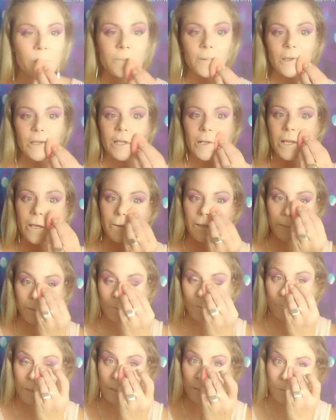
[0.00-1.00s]
you know,
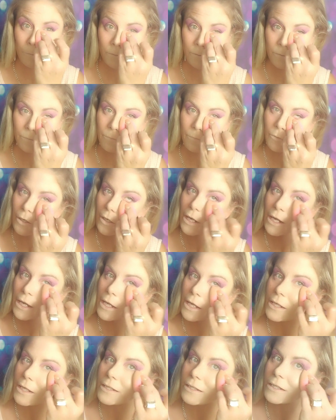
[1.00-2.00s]
because we do some
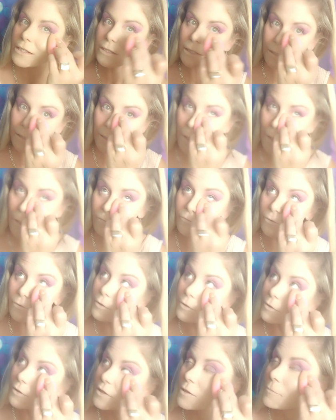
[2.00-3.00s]
crazy stuff
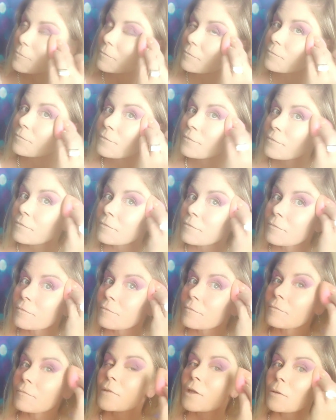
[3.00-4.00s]
for some
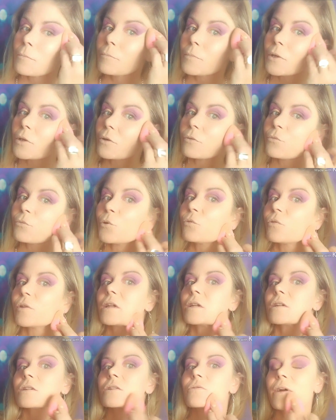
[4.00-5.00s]
beautiful
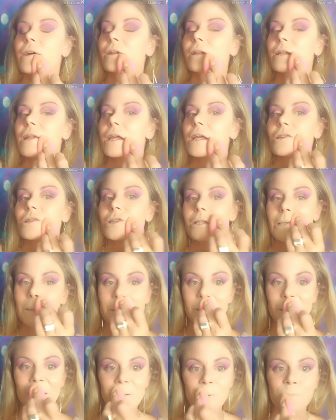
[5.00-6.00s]
finished
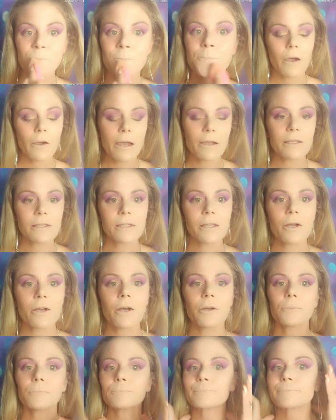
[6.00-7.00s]
foundations. Okay,
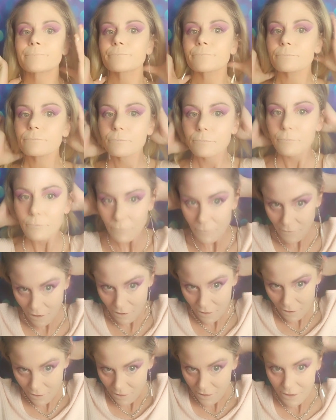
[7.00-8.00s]
so
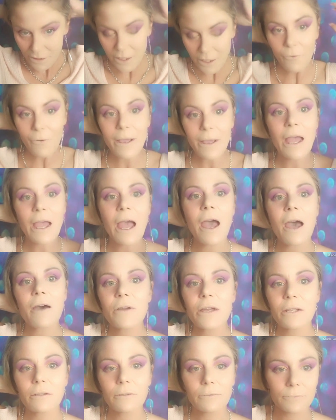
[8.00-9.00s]
there we have
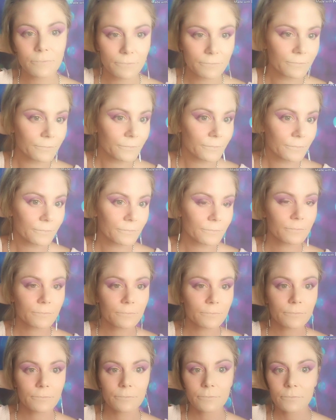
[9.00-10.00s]
it.
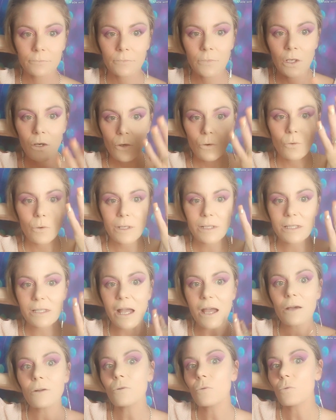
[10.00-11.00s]
One
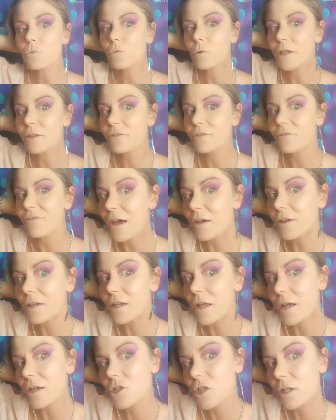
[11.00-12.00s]
side with
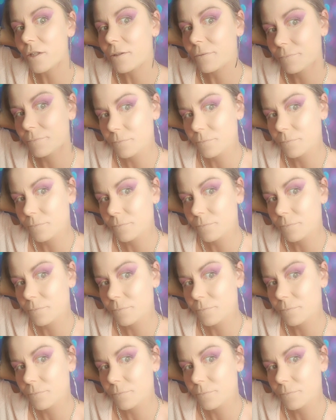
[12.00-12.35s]
foundation,